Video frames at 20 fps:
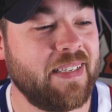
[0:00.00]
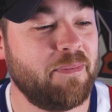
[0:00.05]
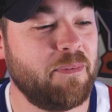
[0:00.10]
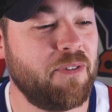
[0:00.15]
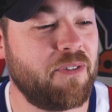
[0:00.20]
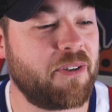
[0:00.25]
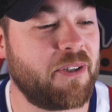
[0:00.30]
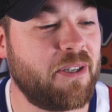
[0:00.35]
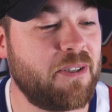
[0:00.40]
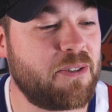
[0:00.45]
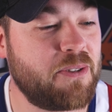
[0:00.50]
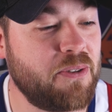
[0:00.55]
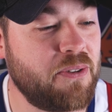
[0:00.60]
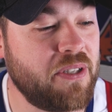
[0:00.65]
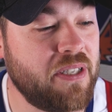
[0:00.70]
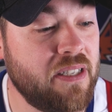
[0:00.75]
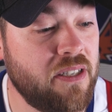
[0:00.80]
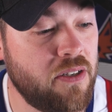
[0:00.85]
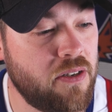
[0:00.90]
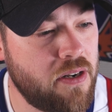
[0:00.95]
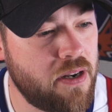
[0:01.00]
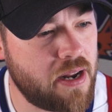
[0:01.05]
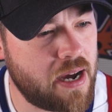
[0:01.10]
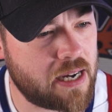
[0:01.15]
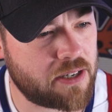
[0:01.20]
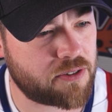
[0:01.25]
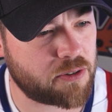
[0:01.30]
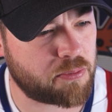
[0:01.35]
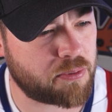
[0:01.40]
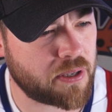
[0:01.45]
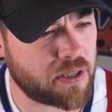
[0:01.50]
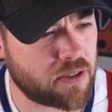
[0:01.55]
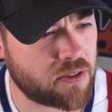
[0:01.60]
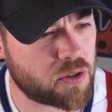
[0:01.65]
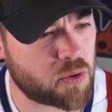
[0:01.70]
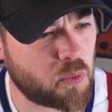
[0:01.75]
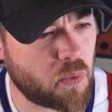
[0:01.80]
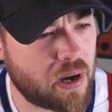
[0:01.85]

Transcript: Moving on to the Nashville Predators.